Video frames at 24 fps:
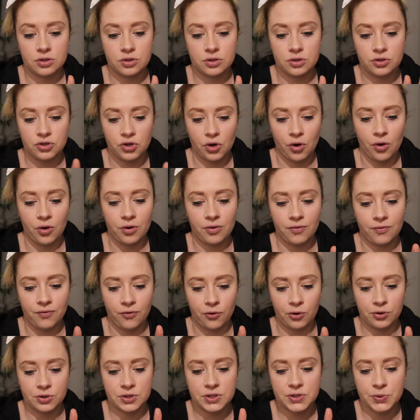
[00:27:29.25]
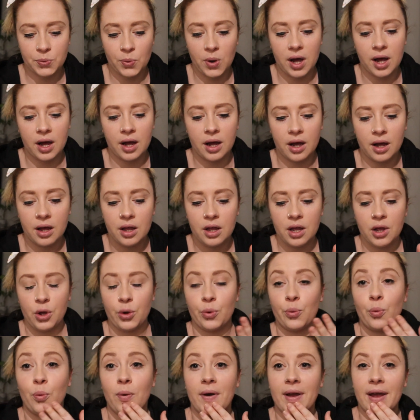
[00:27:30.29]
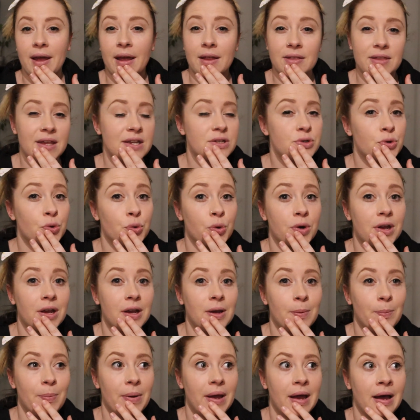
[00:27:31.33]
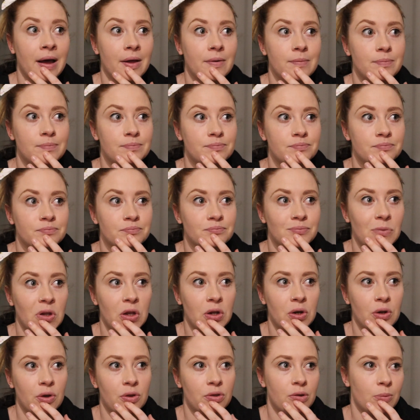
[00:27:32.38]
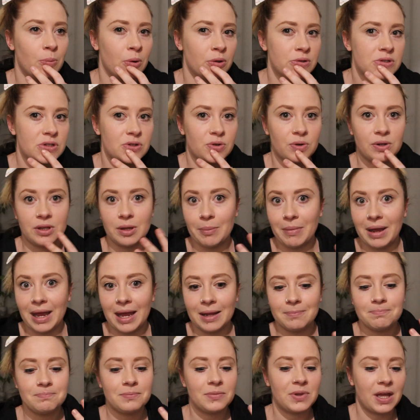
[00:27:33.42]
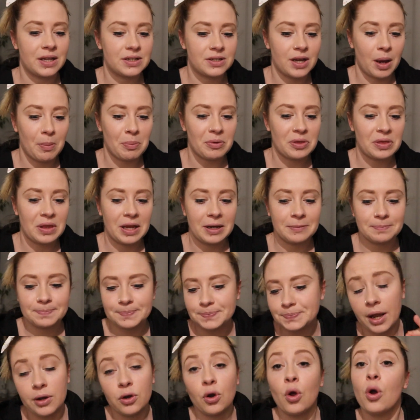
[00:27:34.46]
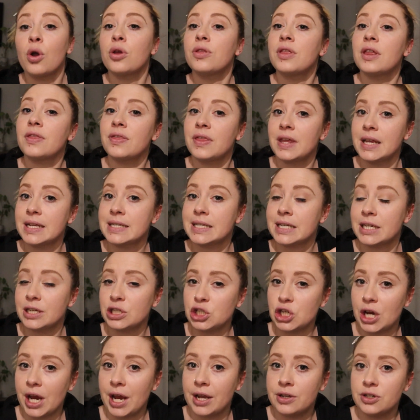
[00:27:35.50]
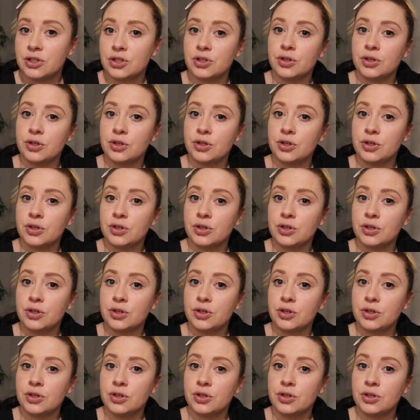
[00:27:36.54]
Jean-Francois, where they're talking about, you know, the monster and the man, that type of thing. I know that things can change